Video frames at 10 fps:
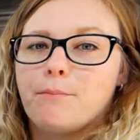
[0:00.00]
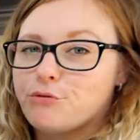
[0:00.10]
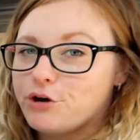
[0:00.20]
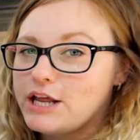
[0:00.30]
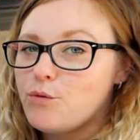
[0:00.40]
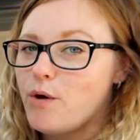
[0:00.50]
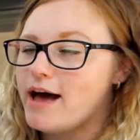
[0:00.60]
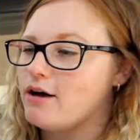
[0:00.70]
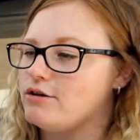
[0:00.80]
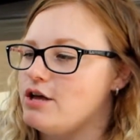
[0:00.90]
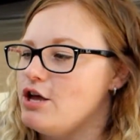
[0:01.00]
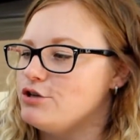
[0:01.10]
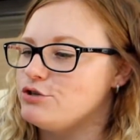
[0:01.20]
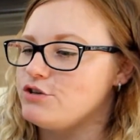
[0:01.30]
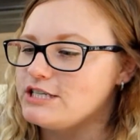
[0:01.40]
pretty
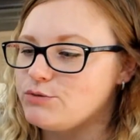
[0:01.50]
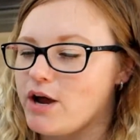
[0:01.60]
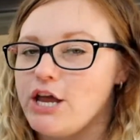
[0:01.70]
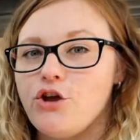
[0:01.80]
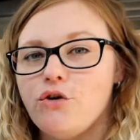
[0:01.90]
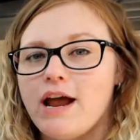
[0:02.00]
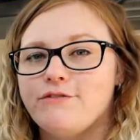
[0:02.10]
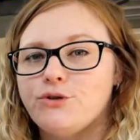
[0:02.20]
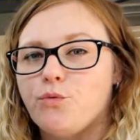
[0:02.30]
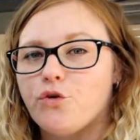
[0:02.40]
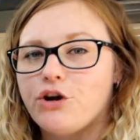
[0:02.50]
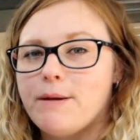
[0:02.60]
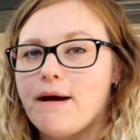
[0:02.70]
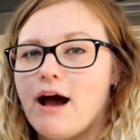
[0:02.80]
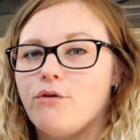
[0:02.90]
well. So this way you don't have to worry
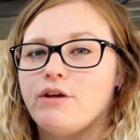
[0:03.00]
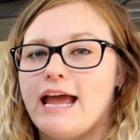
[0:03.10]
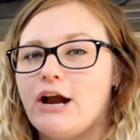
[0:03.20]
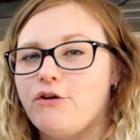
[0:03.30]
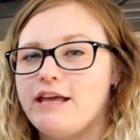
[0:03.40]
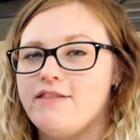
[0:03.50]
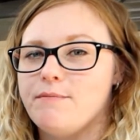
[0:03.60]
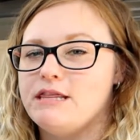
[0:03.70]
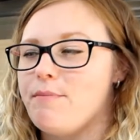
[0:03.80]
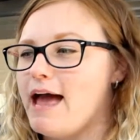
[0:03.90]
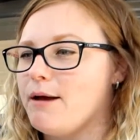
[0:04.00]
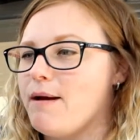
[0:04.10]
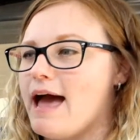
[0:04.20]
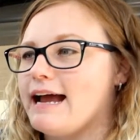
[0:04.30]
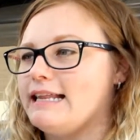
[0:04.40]
about carrying them in the
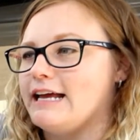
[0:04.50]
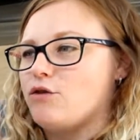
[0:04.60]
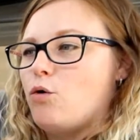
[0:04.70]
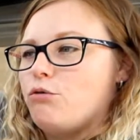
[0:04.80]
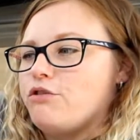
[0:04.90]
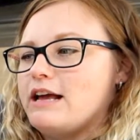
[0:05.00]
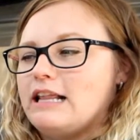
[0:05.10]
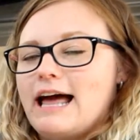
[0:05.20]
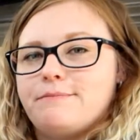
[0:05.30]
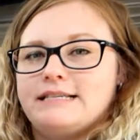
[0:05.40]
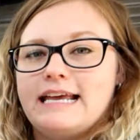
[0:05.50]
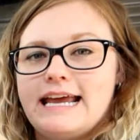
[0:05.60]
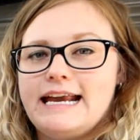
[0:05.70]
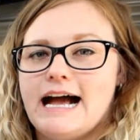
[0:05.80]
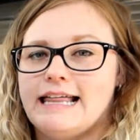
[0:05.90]
backpack and like the whole thing collapsing
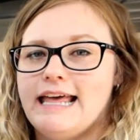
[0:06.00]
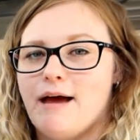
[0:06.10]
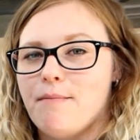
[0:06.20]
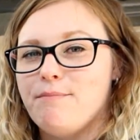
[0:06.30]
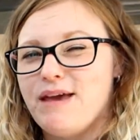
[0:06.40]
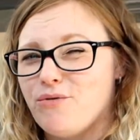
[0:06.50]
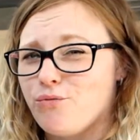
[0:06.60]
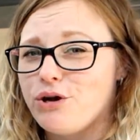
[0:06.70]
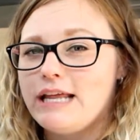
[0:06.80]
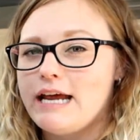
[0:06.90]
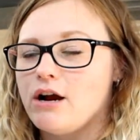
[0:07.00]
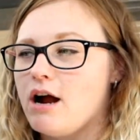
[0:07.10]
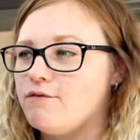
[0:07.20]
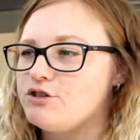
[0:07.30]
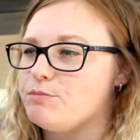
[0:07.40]
in on them and being really
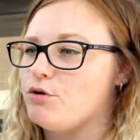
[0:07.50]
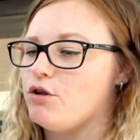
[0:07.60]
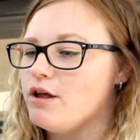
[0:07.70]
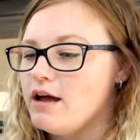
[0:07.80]
uncomfortable.